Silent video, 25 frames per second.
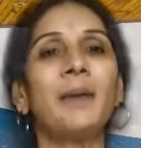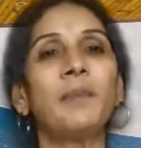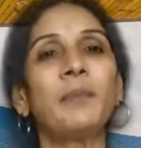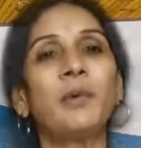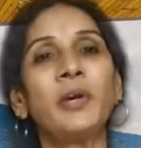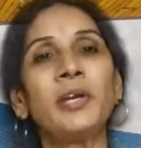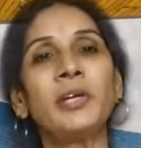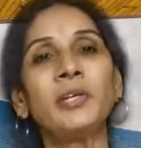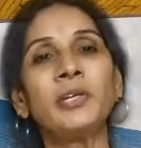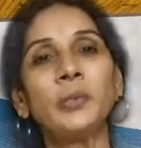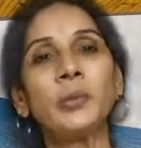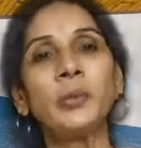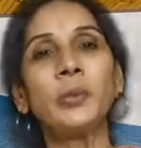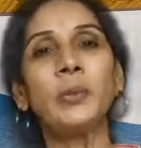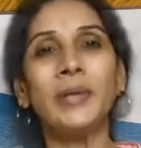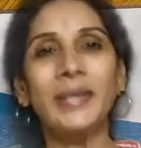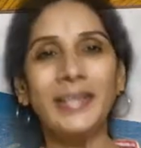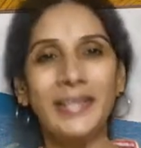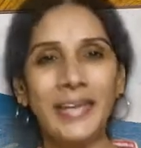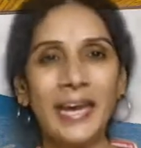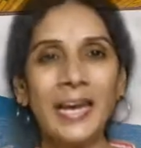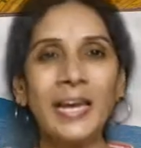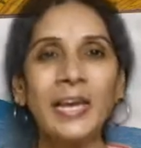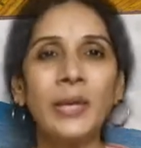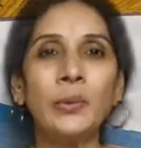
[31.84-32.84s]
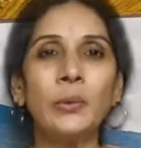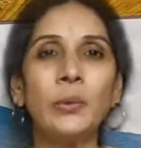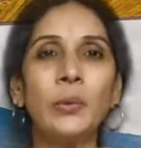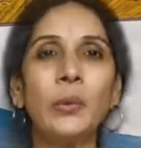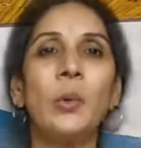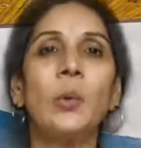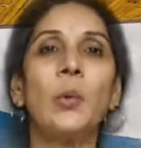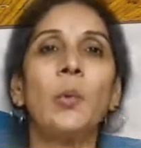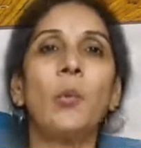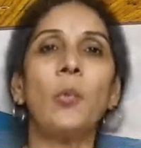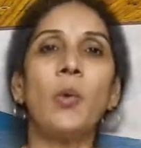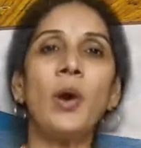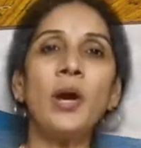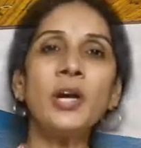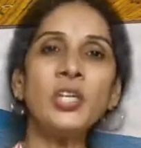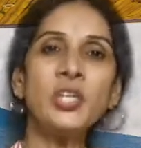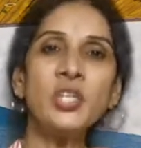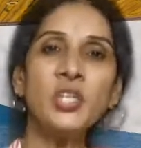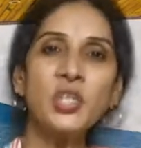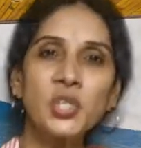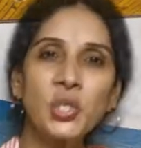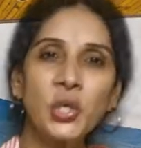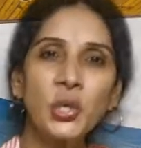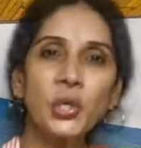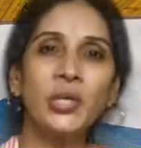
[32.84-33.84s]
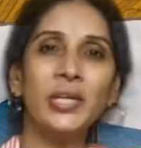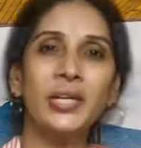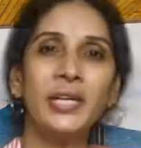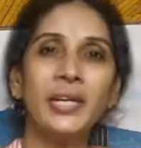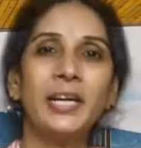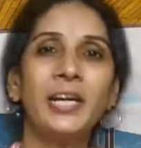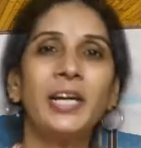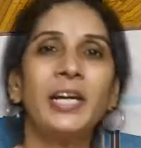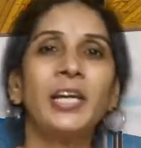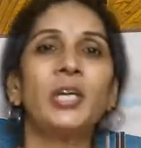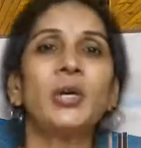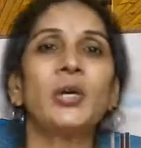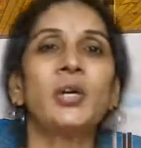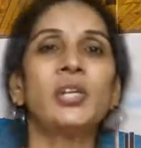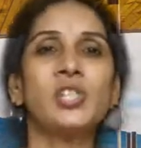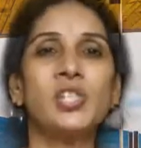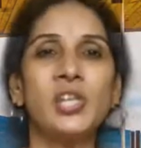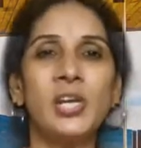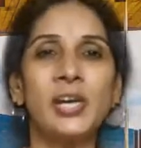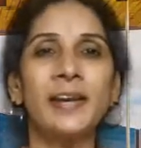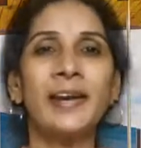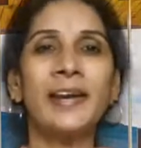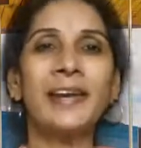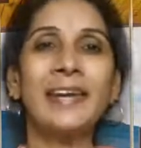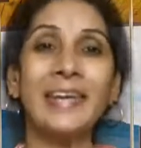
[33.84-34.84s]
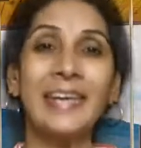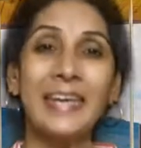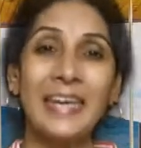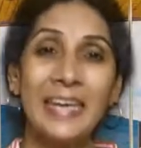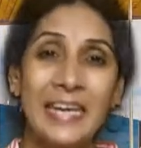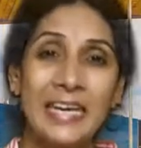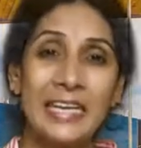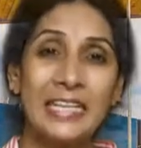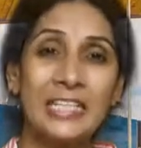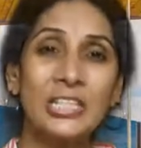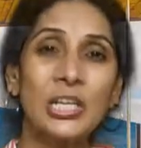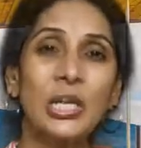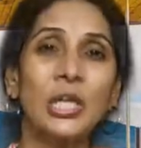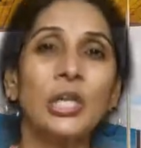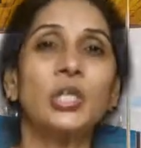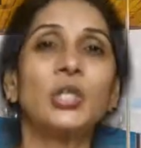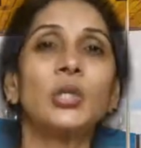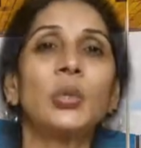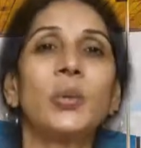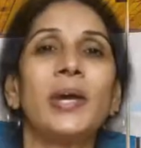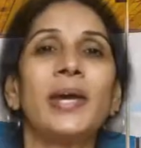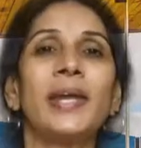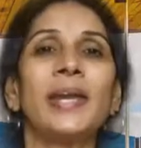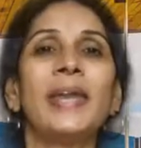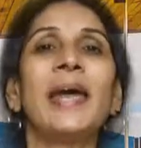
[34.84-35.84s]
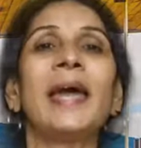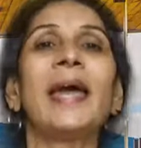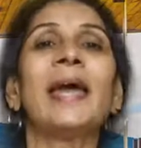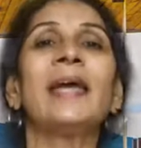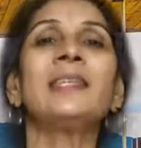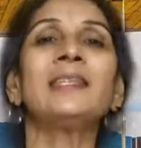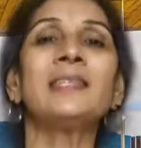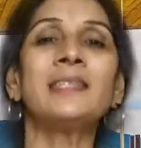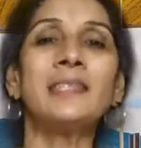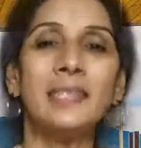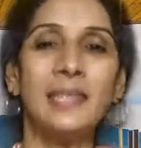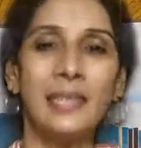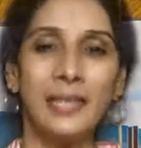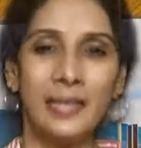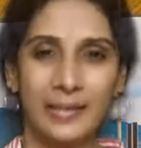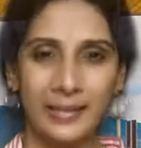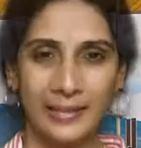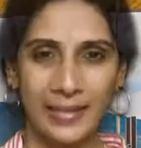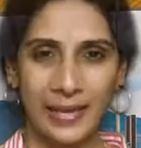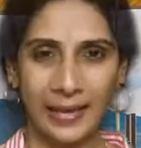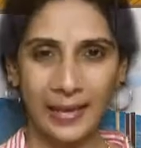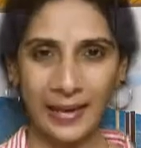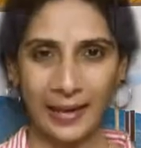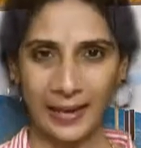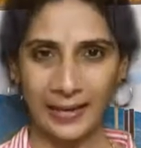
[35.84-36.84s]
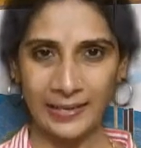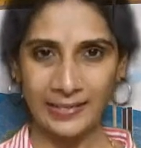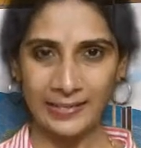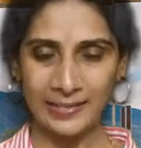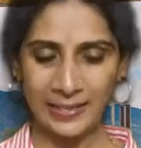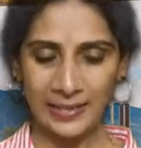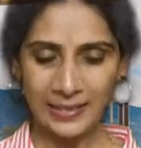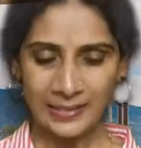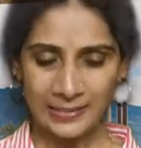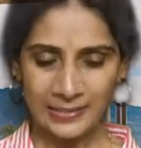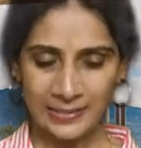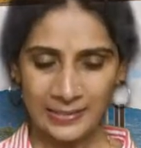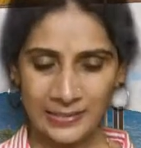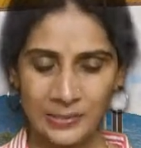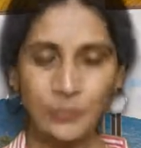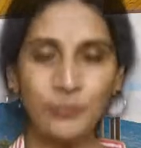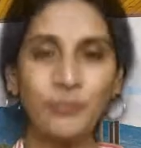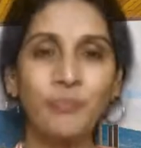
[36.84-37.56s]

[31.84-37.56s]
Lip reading: am going to tell you what should your children eat to enhance their eyesight.